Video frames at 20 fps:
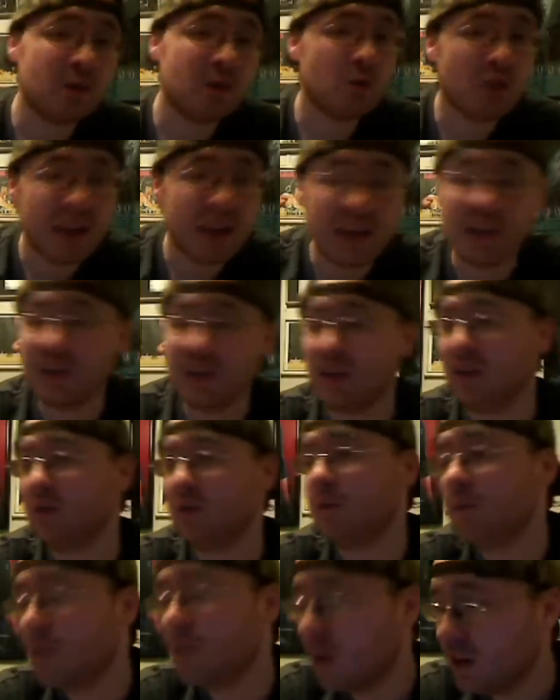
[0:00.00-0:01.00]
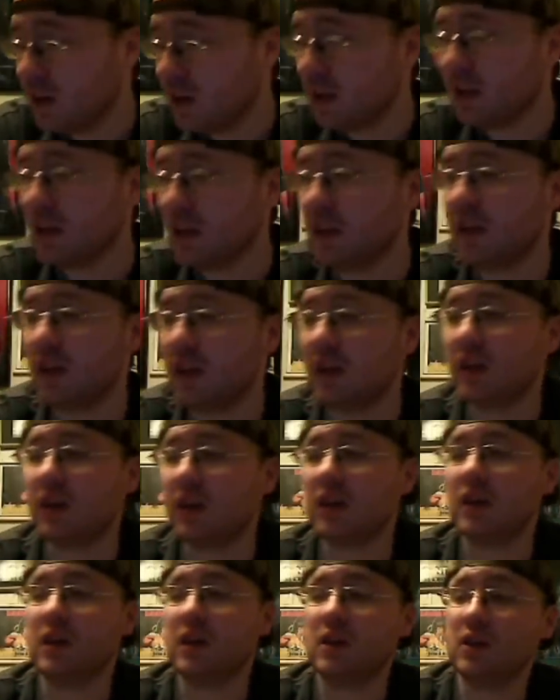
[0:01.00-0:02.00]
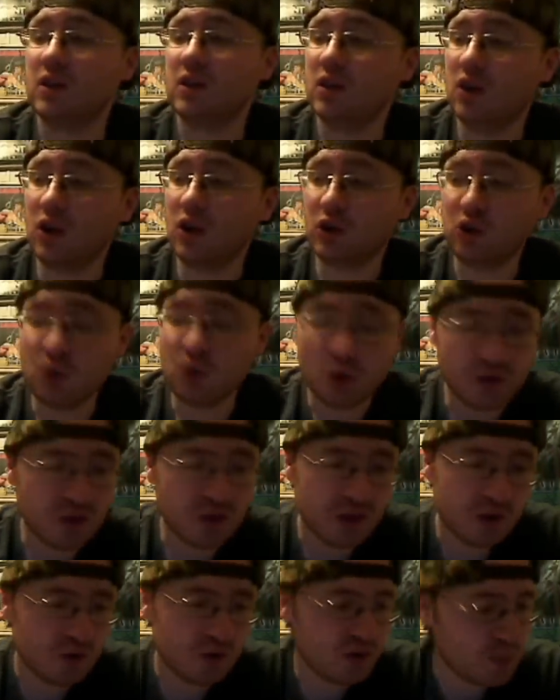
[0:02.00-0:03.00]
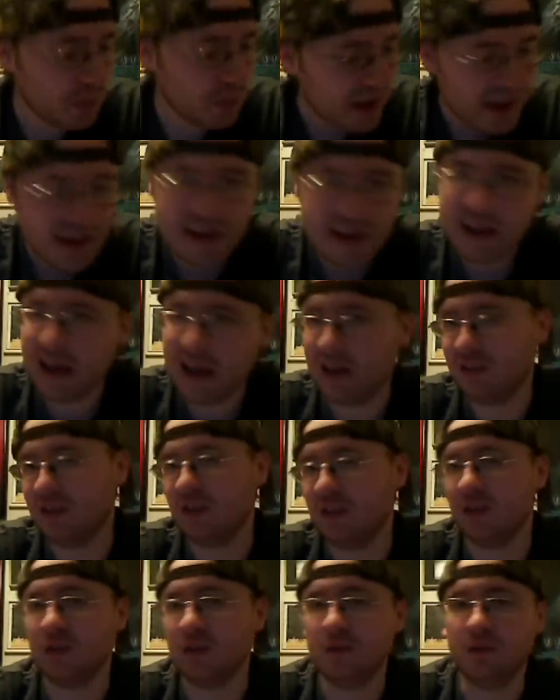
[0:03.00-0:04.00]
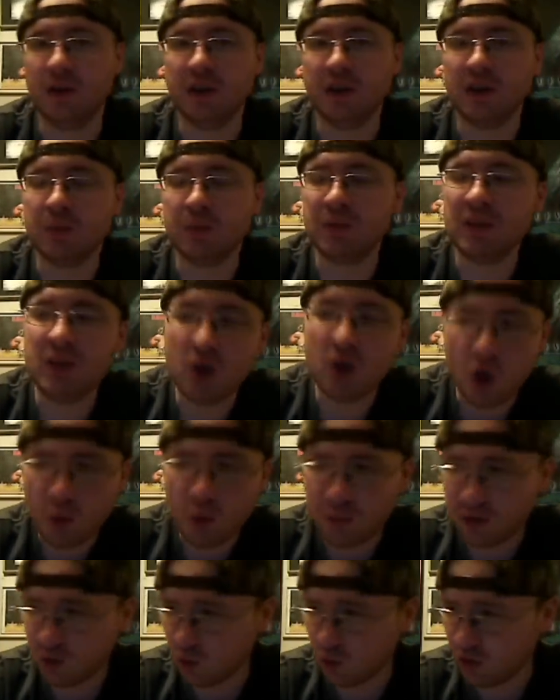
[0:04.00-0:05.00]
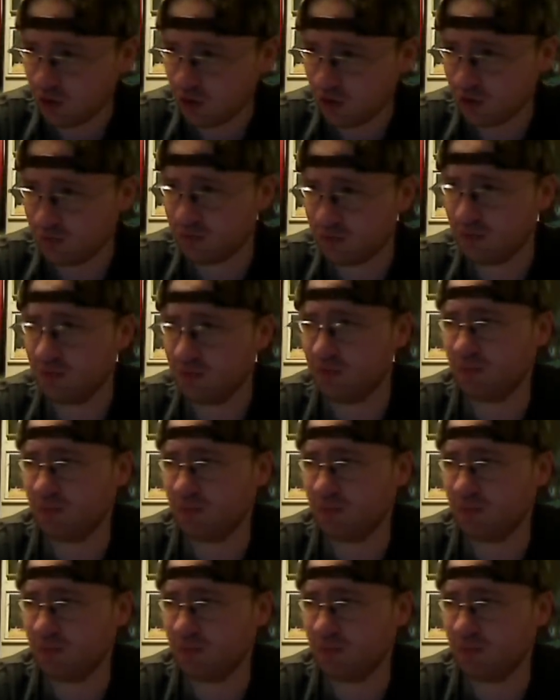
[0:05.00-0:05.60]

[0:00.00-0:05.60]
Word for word: entertaining, funny. Uh, Schwarzenegger is a badass in this flick. I mean, the opening where